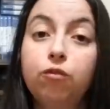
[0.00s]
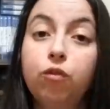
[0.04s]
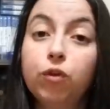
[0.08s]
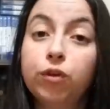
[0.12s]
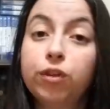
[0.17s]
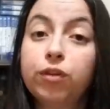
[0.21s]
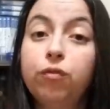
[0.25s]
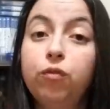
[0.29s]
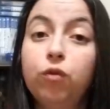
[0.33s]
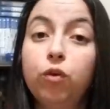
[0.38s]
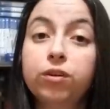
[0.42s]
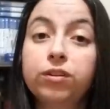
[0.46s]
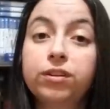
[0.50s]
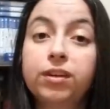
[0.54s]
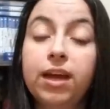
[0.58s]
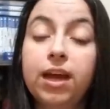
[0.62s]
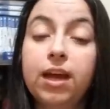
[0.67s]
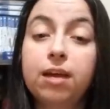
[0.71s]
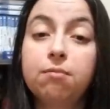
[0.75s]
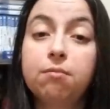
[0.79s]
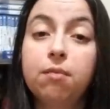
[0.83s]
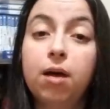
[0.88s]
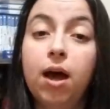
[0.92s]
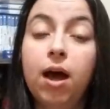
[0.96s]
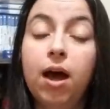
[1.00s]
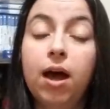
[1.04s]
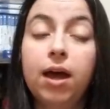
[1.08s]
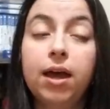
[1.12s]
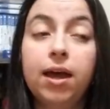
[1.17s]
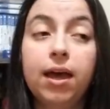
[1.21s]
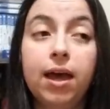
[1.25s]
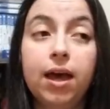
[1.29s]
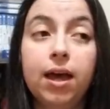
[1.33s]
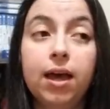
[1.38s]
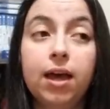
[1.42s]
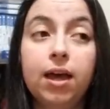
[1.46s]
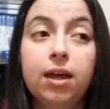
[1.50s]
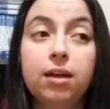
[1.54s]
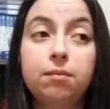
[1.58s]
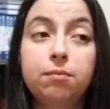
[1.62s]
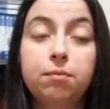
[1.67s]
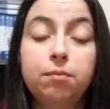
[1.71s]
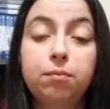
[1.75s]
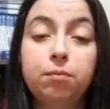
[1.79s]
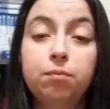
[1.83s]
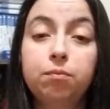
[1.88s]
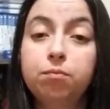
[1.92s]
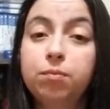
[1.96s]
For the fourth game, I had
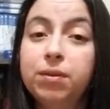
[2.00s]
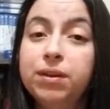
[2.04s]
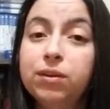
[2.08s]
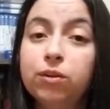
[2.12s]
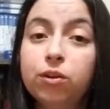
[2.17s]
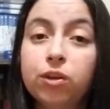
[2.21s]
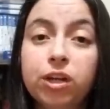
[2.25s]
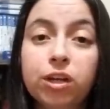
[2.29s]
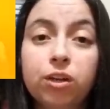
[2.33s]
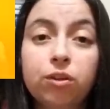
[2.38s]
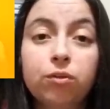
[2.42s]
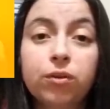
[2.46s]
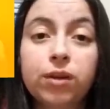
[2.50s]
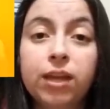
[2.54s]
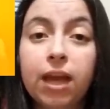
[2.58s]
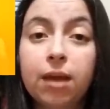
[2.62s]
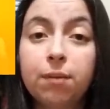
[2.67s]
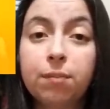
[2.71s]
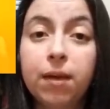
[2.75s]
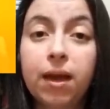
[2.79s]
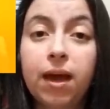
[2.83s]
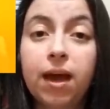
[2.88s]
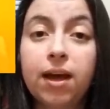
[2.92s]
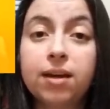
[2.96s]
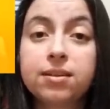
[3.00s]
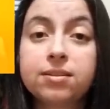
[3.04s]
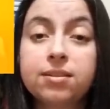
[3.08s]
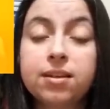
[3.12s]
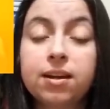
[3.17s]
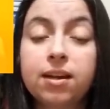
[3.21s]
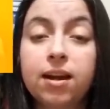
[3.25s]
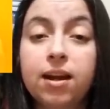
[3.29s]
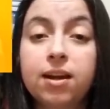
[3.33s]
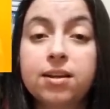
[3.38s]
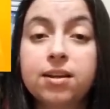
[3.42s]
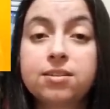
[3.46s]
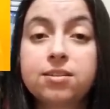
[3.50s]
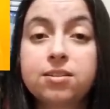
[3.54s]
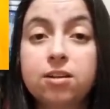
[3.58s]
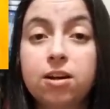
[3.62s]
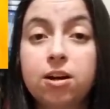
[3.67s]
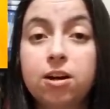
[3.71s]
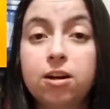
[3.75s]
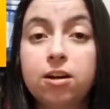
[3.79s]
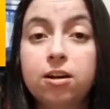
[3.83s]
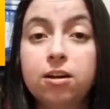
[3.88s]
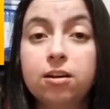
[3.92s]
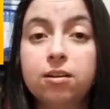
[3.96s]
been looking through Game Pass and I
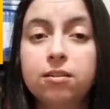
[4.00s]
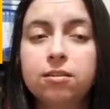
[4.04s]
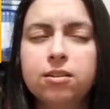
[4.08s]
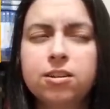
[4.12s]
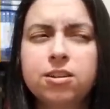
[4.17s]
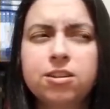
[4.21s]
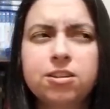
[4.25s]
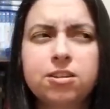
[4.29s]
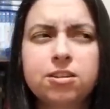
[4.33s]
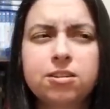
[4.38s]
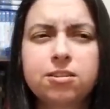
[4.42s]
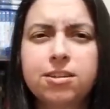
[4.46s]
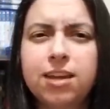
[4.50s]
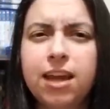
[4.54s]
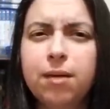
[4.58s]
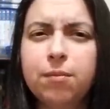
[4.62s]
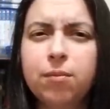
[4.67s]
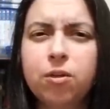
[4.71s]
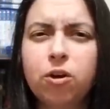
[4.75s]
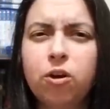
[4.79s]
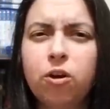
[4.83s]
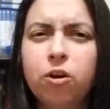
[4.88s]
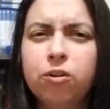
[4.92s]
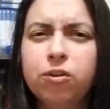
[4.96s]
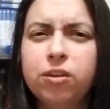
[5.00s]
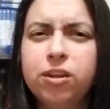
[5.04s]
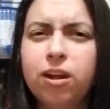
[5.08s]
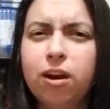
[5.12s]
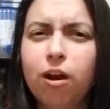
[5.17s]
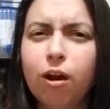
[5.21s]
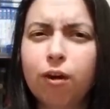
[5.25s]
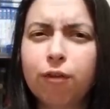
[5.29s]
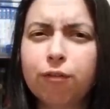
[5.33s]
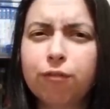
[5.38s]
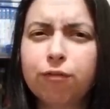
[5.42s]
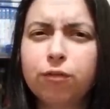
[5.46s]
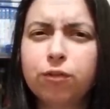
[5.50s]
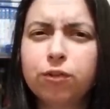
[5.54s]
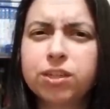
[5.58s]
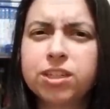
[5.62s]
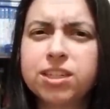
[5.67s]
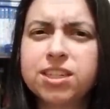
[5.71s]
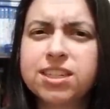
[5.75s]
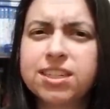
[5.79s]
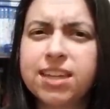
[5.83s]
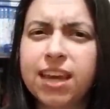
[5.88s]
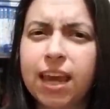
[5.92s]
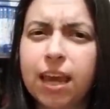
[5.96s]
saw this game called The Artful
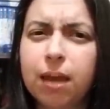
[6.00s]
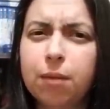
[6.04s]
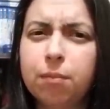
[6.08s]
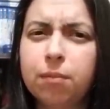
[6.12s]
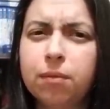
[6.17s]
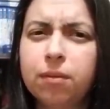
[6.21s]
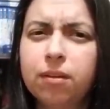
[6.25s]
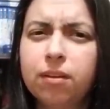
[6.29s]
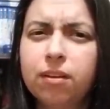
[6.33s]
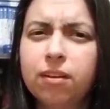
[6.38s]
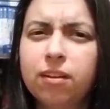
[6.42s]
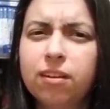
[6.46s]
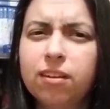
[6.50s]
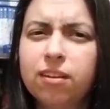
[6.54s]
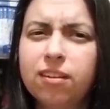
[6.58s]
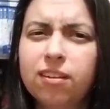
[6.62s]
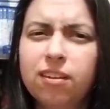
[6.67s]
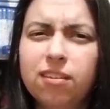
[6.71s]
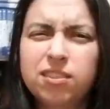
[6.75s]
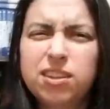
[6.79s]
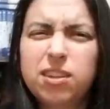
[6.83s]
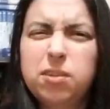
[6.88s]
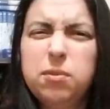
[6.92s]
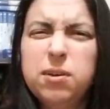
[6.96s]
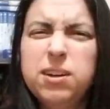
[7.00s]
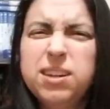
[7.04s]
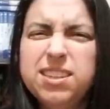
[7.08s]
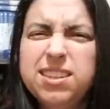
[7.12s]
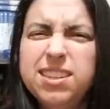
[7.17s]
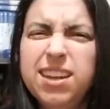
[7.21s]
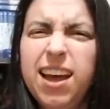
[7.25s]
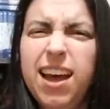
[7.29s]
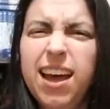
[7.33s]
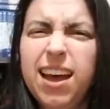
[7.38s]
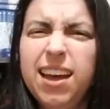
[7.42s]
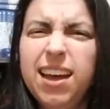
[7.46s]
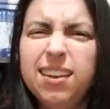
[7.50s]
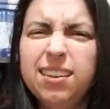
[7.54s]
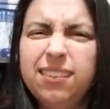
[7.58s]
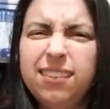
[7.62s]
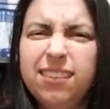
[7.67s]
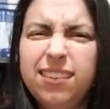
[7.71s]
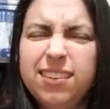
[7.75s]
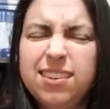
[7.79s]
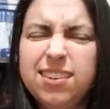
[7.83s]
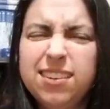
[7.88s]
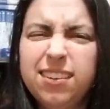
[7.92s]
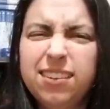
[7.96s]
Escape. I was like, what is that?
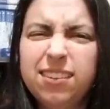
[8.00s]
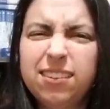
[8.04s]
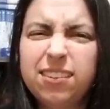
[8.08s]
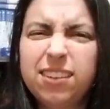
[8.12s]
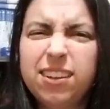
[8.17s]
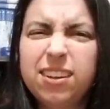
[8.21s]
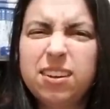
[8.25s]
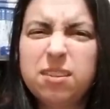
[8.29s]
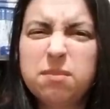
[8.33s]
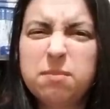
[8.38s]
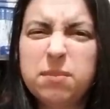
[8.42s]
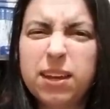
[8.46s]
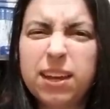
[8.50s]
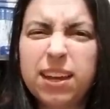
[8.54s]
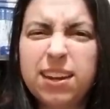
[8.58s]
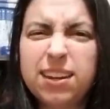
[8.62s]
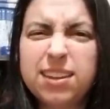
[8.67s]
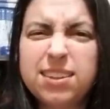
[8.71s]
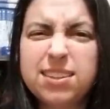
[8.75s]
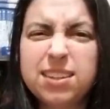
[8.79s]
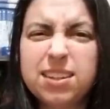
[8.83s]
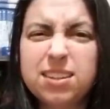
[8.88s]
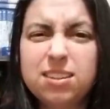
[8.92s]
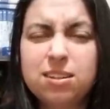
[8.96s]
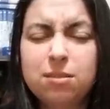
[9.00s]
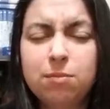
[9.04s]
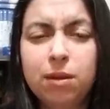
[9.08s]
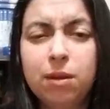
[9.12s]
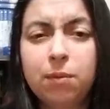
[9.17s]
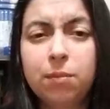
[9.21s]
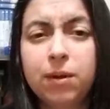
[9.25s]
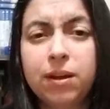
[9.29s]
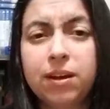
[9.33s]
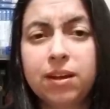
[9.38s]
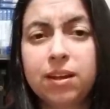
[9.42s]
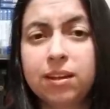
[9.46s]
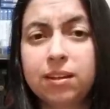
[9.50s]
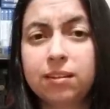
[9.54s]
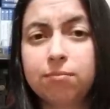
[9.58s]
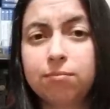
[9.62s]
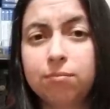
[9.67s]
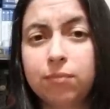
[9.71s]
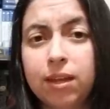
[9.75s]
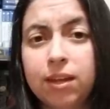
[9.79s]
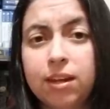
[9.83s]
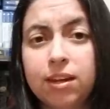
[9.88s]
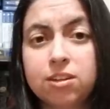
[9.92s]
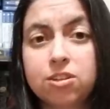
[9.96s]
It literally didn't make any sense to me, but it
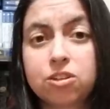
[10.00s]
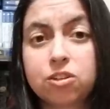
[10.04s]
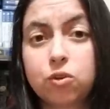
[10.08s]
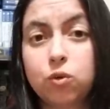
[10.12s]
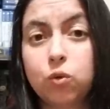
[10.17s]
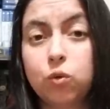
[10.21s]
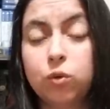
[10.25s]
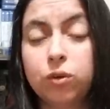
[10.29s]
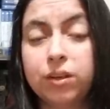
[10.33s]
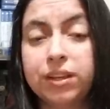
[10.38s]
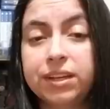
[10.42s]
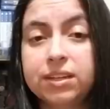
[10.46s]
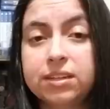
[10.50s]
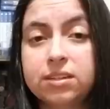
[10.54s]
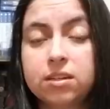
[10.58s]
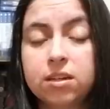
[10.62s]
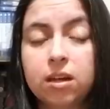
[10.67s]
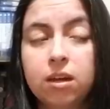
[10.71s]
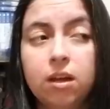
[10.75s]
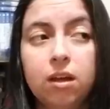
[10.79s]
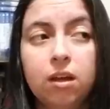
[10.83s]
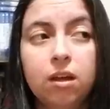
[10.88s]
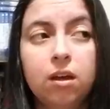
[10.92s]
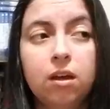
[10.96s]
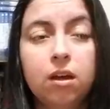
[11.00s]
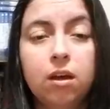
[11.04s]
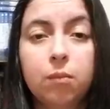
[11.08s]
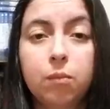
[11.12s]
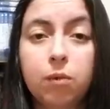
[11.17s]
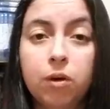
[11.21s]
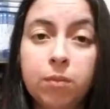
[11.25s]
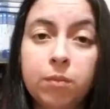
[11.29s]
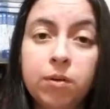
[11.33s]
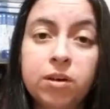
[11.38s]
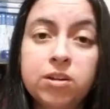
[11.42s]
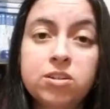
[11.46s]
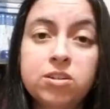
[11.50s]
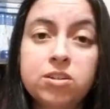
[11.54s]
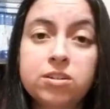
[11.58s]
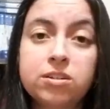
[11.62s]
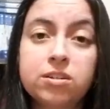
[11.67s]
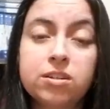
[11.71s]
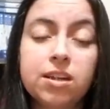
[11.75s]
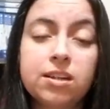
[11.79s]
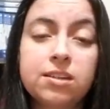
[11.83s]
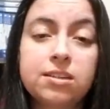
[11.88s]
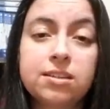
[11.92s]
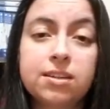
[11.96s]
is cool. It's pretty much,
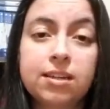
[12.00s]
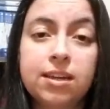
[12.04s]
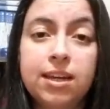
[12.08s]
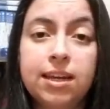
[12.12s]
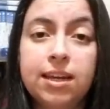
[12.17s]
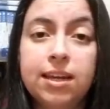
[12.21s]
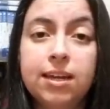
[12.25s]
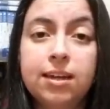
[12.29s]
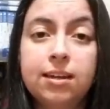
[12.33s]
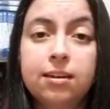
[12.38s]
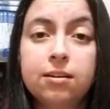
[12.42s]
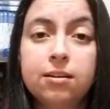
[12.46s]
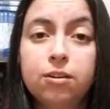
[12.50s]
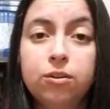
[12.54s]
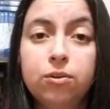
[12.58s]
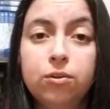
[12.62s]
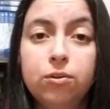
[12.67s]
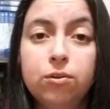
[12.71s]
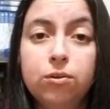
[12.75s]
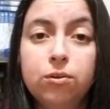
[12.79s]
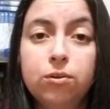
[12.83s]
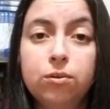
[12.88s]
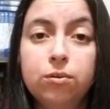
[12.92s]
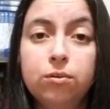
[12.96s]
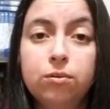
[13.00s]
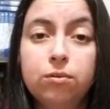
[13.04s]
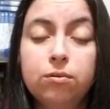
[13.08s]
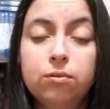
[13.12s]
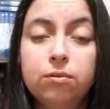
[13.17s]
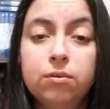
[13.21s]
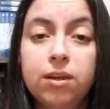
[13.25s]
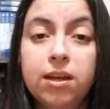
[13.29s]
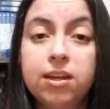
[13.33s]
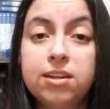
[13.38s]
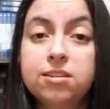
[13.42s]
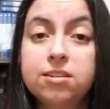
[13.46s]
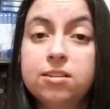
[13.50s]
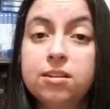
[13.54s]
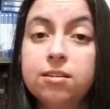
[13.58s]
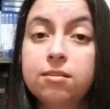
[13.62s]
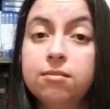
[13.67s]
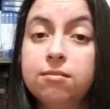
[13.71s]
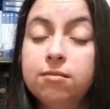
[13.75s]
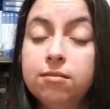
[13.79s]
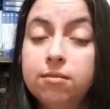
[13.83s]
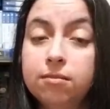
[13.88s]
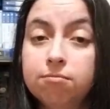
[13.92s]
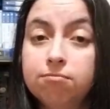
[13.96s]
it's a kid who his
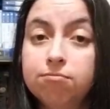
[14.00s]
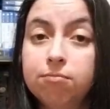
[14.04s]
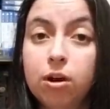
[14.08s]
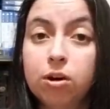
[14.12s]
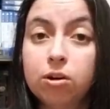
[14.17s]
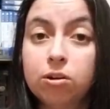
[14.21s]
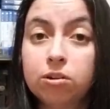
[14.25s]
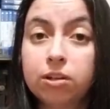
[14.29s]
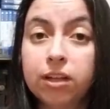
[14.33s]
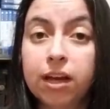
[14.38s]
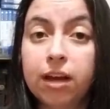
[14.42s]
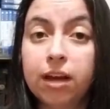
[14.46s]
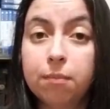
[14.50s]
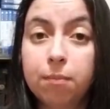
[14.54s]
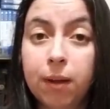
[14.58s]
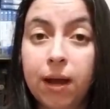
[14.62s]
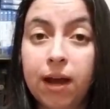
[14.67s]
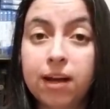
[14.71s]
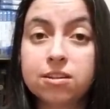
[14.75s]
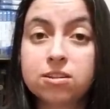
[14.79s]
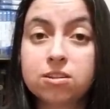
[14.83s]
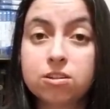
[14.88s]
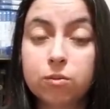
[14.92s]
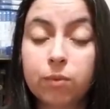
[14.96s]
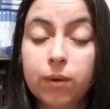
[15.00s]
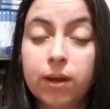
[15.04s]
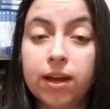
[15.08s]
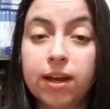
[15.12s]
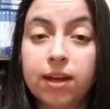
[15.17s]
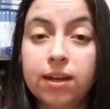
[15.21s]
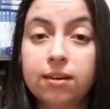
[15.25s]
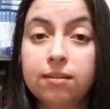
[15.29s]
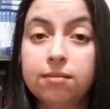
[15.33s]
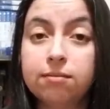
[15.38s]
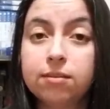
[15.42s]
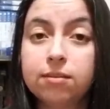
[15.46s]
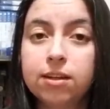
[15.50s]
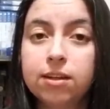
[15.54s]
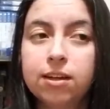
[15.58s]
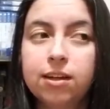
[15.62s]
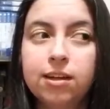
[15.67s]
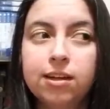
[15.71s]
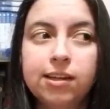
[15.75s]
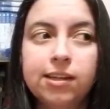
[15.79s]
uncle had passed away and